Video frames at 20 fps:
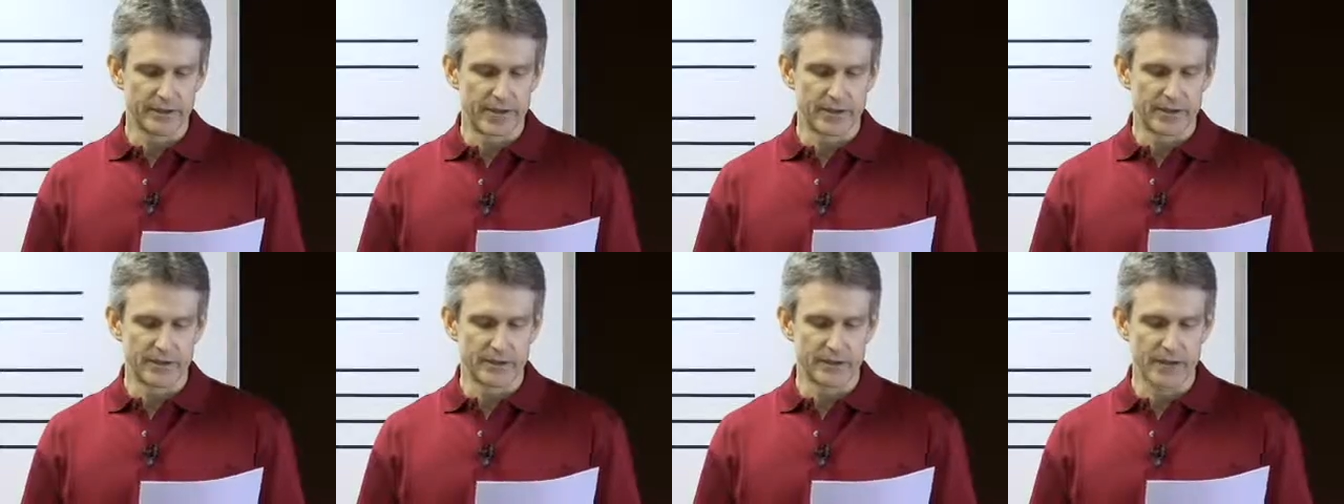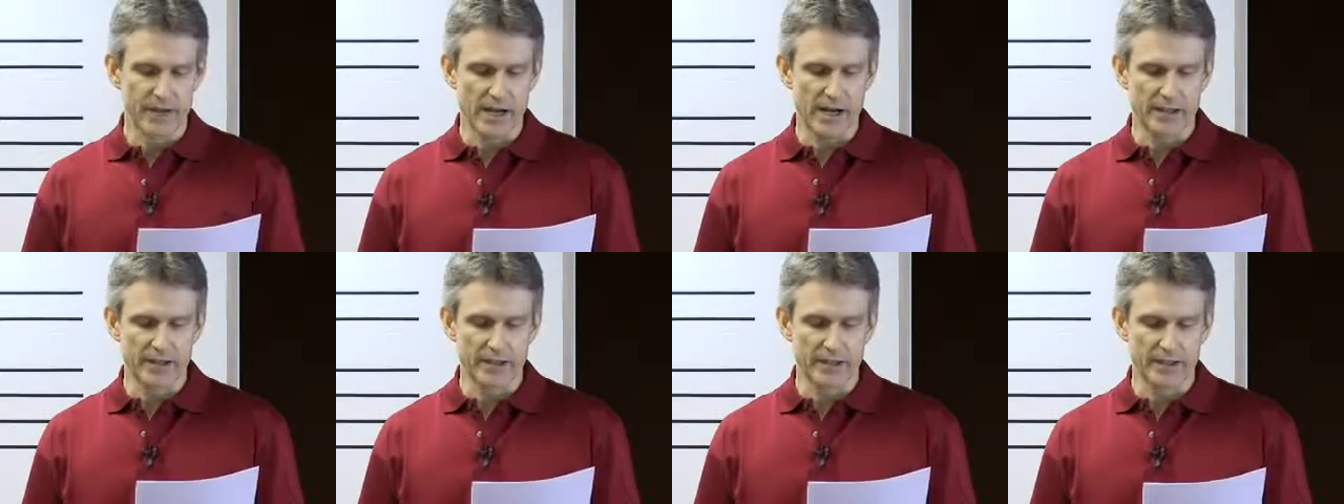
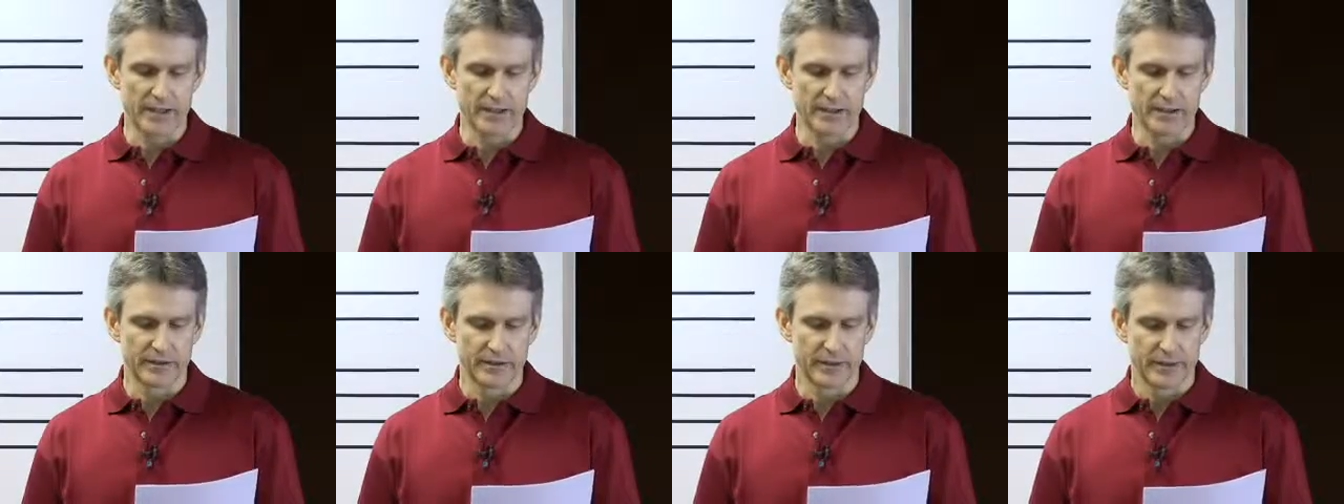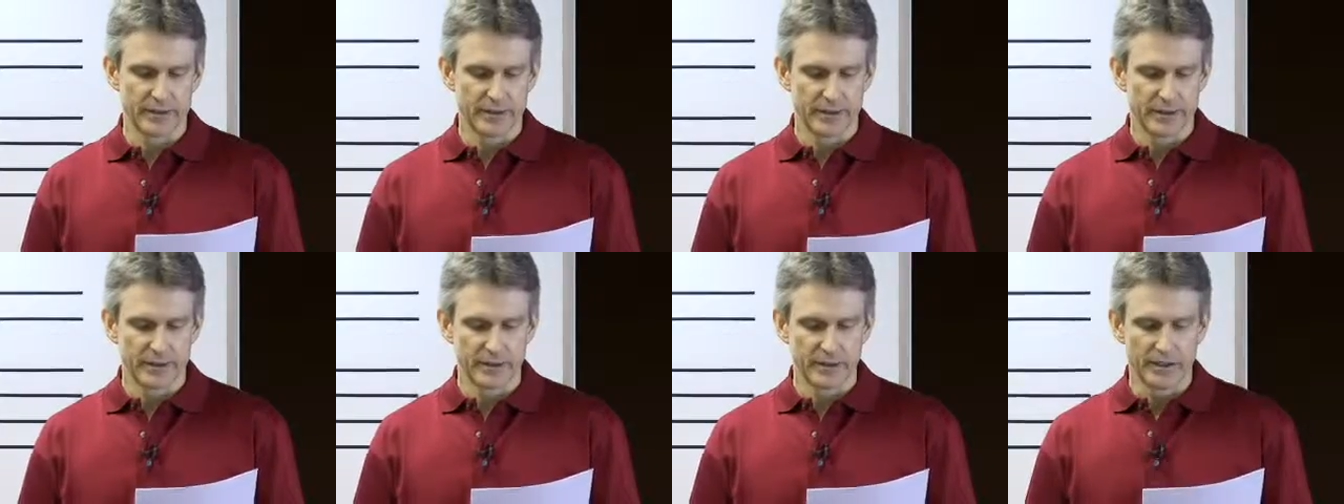exercising,
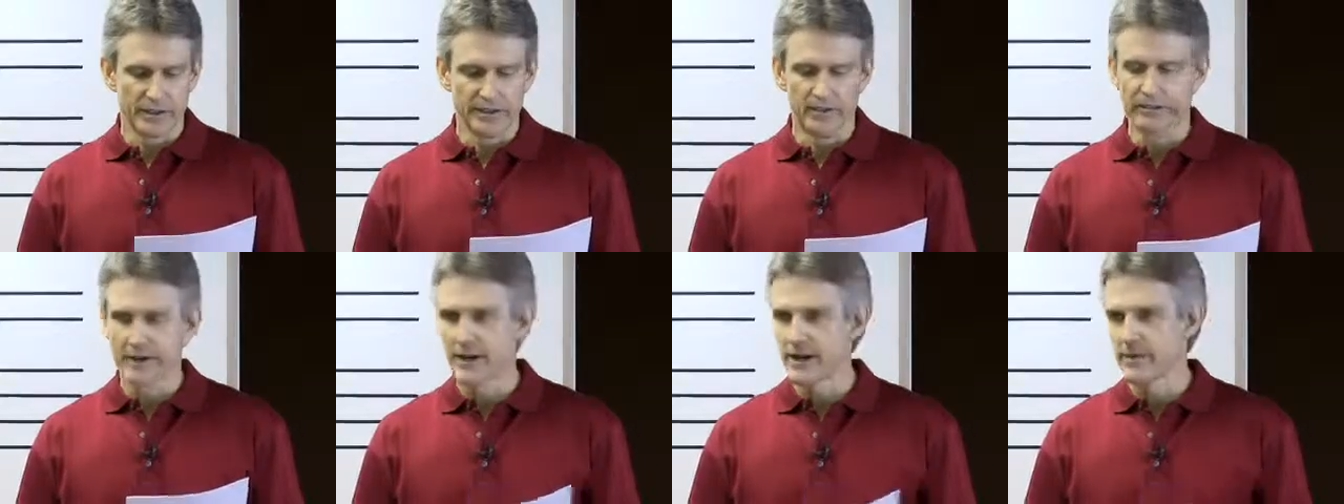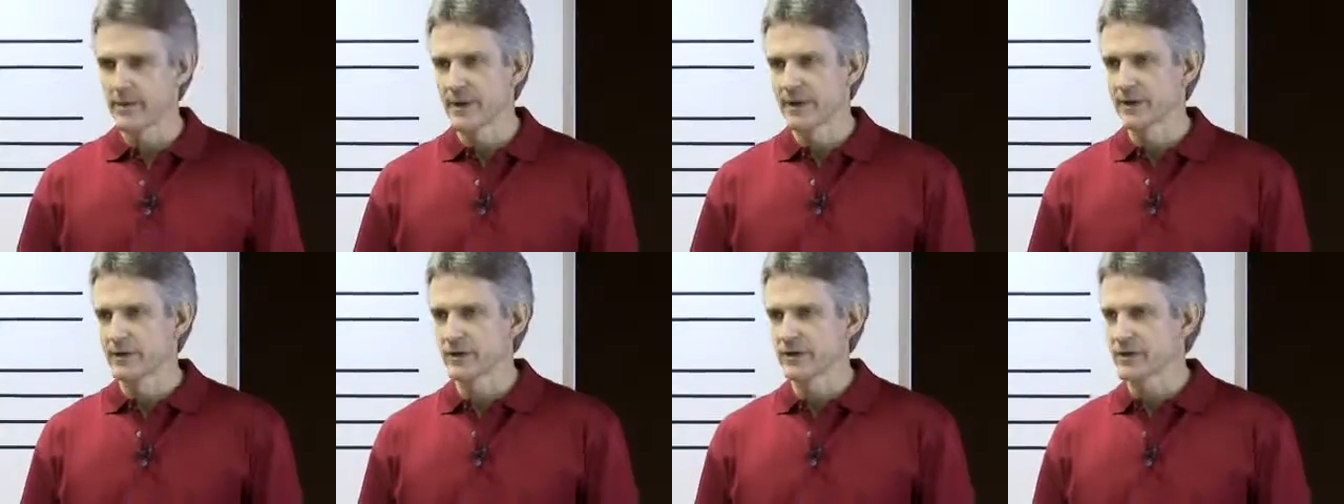
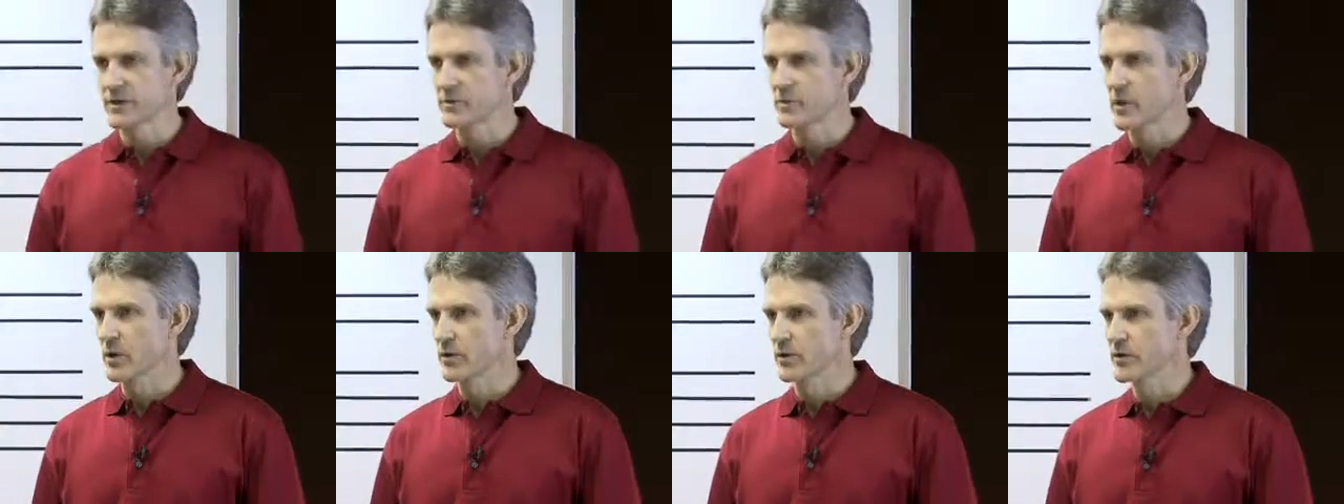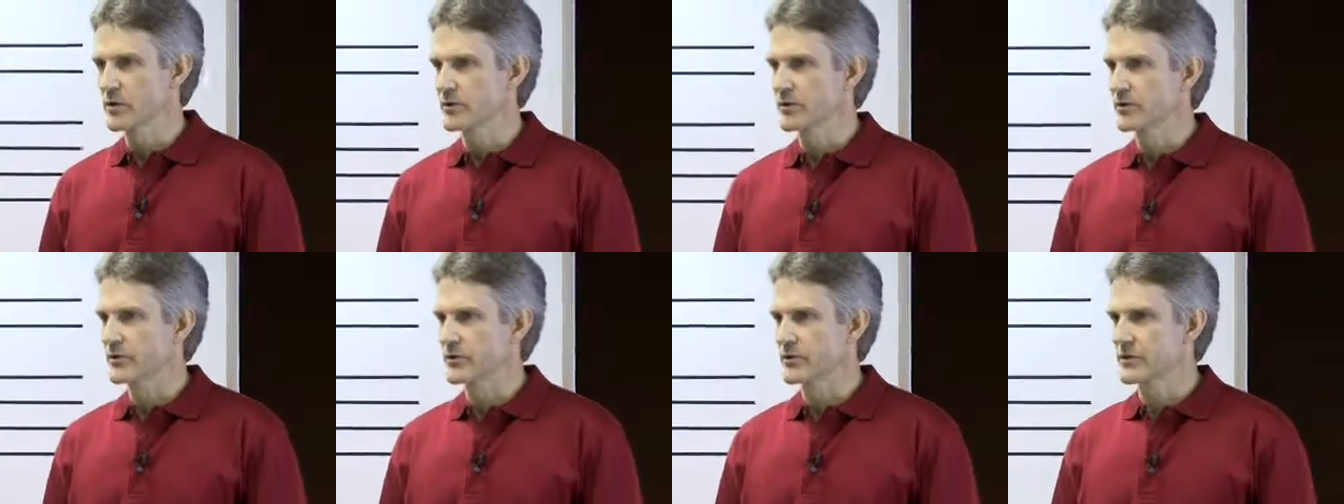environmental
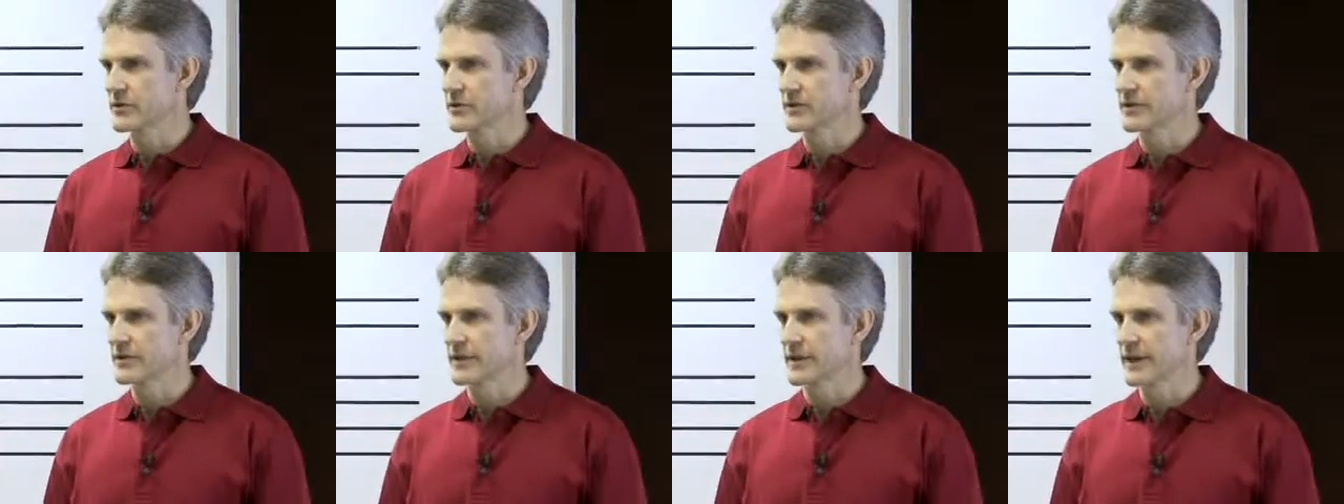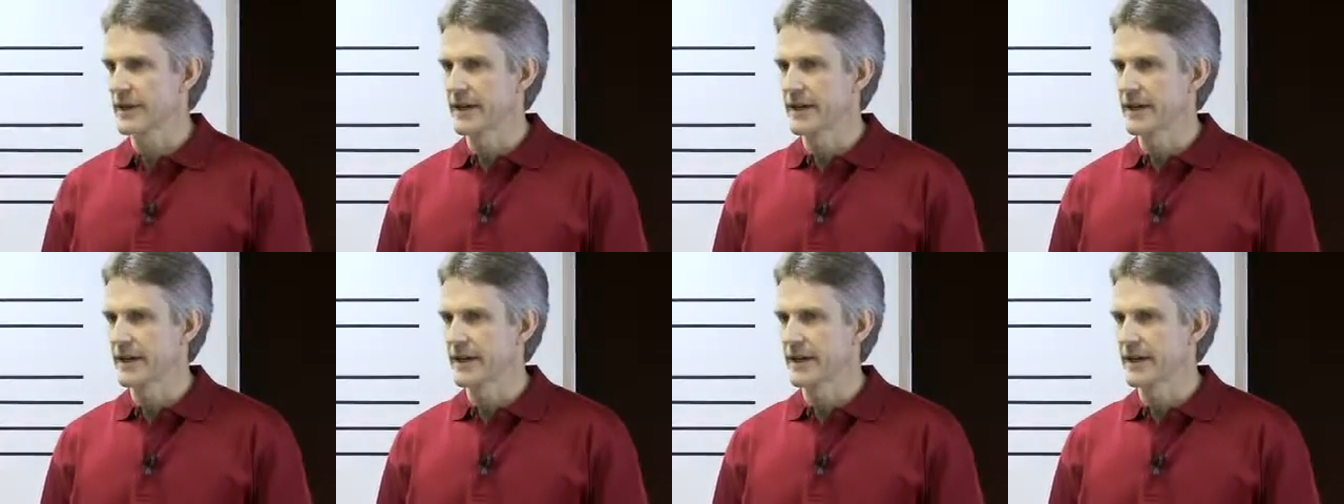exposures,